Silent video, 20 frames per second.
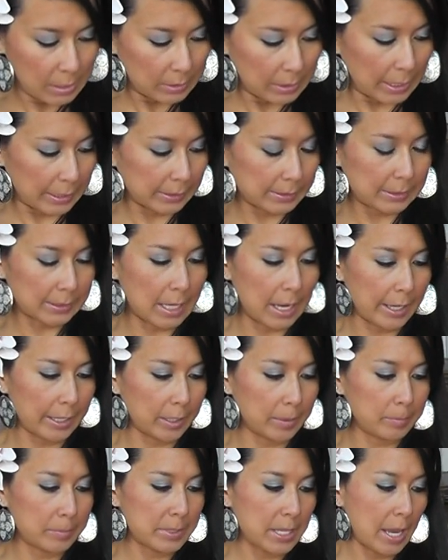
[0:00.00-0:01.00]
Light
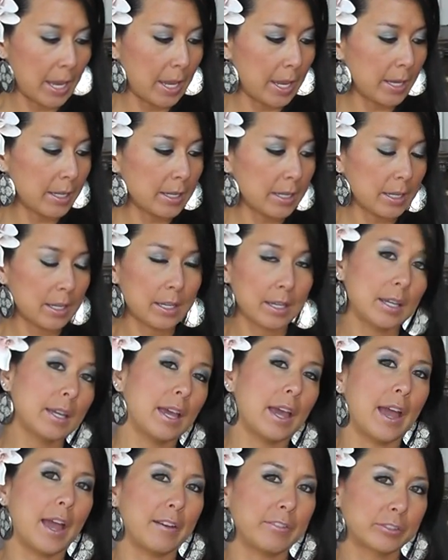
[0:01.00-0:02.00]
Siam 10,
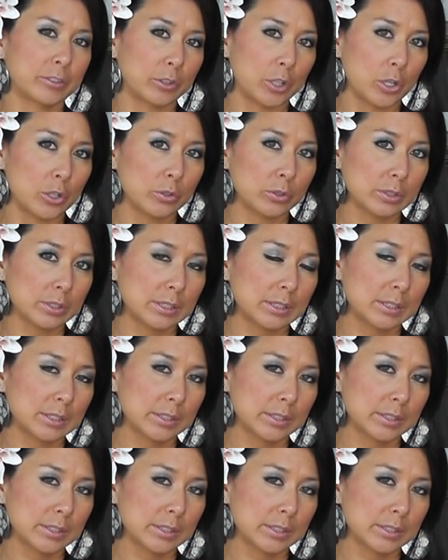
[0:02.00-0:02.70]
half gross,